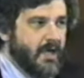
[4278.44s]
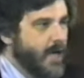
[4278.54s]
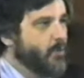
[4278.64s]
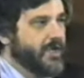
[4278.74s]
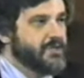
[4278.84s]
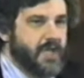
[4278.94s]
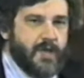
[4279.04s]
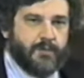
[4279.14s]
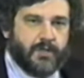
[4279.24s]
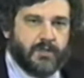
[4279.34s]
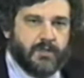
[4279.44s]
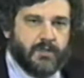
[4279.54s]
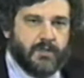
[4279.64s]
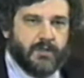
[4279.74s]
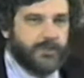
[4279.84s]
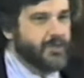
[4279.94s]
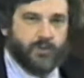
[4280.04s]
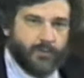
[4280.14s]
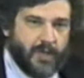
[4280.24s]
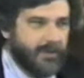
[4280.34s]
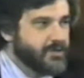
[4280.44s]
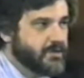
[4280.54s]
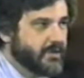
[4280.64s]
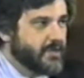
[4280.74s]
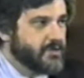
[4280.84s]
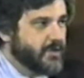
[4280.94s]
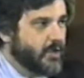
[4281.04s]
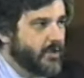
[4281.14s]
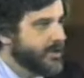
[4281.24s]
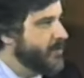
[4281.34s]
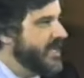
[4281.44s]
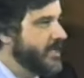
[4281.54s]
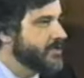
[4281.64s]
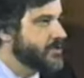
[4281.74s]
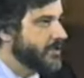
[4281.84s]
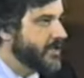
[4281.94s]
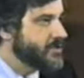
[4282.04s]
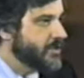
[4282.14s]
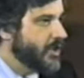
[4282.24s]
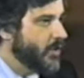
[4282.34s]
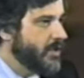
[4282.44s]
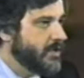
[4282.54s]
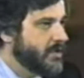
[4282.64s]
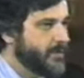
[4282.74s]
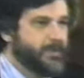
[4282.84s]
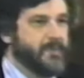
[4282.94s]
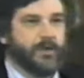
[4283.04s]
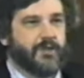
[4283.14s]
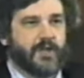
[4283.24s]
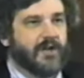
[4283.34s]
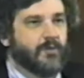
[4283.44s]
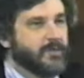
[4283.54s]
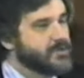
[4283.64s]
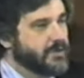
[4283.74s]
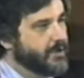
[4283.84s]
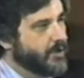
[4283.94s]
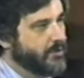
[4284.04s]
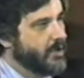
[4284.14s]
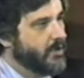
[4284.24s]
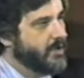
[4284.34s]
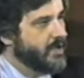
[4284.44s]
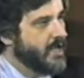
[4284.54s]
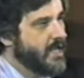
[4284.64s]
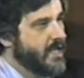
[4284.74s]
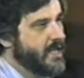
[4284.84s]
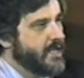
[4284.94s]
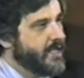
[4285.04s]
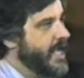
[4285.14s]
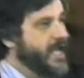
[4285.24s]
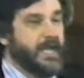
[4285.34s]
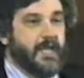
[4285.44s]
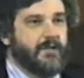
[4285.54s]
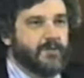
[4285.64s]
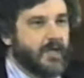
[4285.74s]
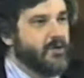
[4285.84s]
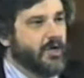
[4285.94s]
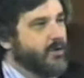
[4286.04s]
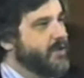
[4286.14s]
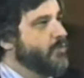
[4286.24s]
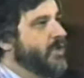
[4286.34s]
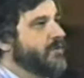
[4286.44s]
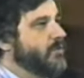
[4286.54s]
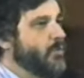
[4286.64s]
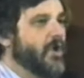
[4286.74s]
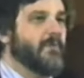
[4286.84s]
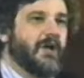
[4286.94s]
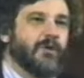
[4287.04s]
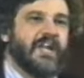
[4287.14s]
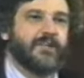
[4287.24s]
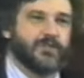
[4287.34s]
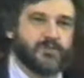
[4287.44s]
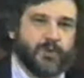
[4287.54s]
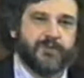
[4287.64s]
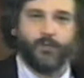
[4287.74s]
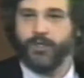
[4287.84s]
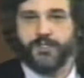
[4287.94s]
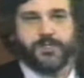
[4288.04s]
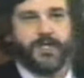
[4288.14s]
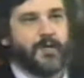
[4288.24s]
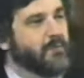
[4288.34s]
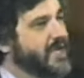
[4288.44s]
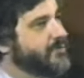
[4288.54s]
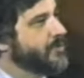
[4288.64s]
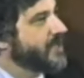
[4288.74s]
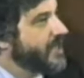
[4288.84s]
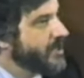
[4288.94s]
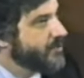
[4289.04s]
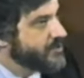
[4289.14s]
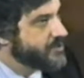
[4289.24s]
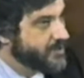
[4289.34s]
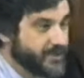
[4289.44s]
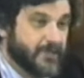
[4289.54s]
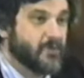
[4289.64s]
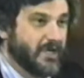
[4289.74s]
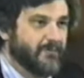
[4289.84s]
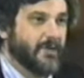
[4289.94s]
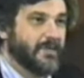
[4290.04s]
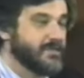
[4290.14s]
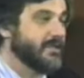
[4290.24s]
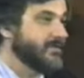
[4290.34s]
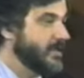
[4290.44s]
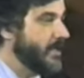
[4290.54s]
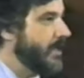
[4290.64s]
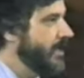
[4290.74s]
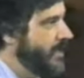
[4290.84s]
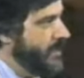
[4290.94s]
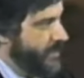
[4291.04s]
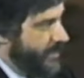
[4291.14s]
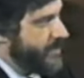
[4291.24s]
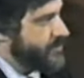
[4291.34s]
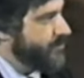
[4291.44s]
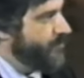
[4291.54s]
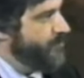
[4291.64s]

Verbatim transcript: And what has happened? The general public still doesn't know it. The media still doesn't know it. The people in the government still don't know it. Can anything, you know, what, what am I writing this book for? Just to get money from the Cato Institute? That's what I find myself thinking. Yes.